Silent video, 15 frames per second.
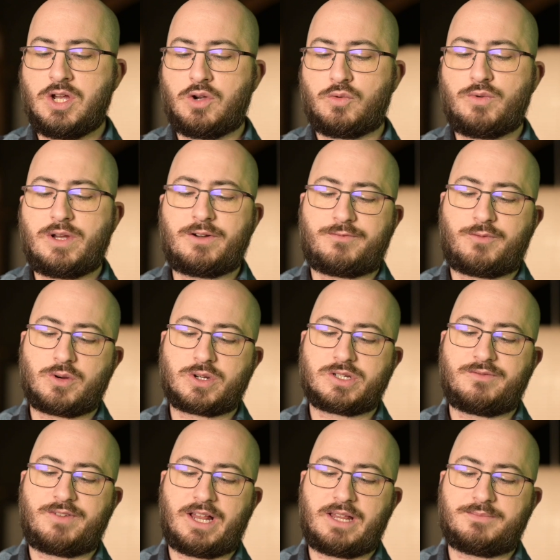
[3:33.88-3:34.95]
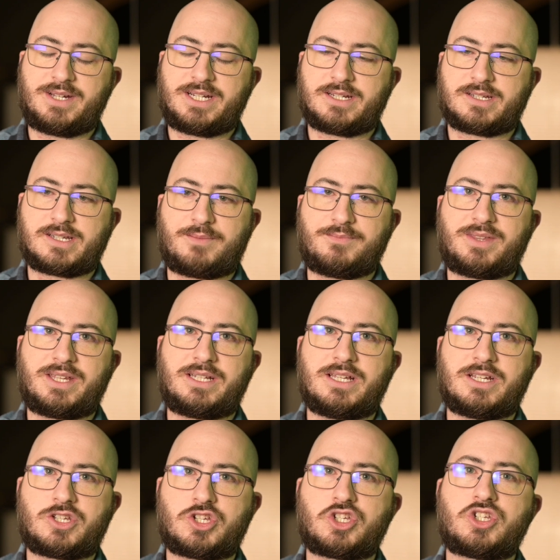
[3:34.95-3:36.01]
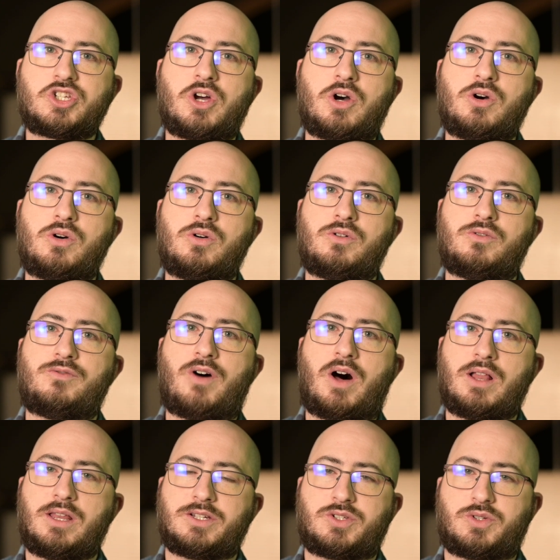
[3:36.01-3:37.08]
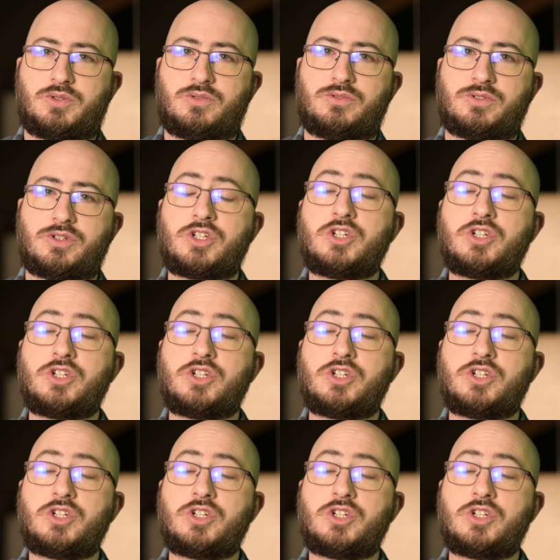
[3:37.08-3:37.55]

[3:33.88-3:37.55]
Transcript: Rate of force development is something that's so volatile.